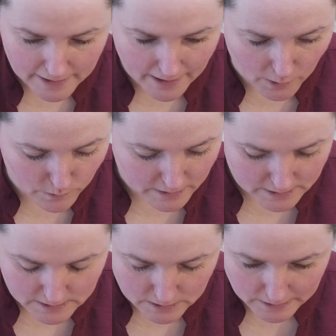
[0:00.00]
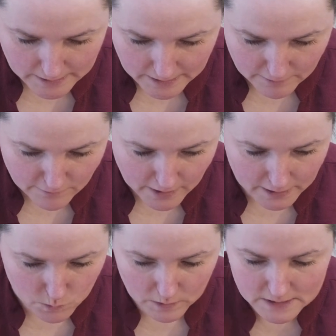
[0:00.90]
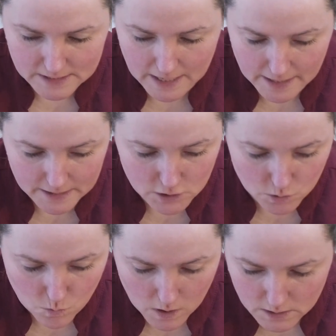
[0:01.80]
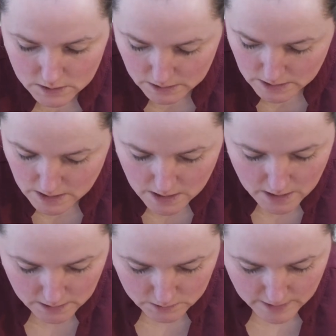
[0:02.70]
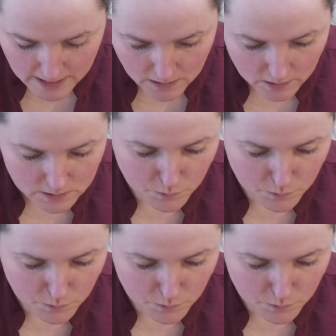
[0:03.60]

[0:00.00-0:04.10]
and error with this to kind of find what size you want. So that looks